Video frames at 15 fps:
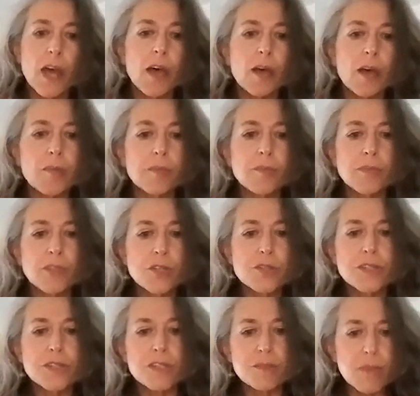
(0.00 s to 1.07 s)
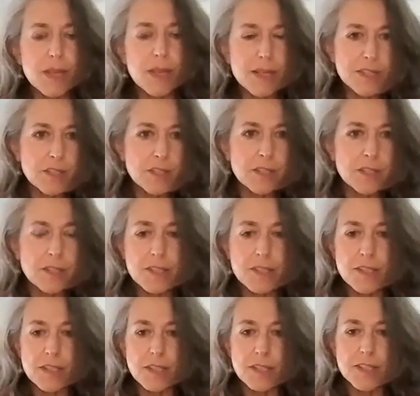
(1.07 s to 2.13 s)
used as
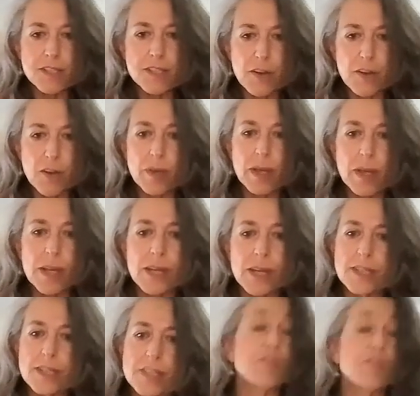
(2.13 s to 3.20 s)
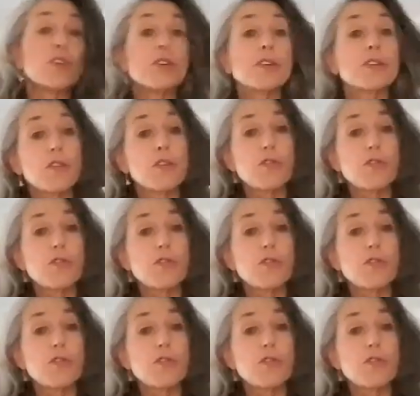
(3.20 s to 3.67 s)
medicines in ceremonies for,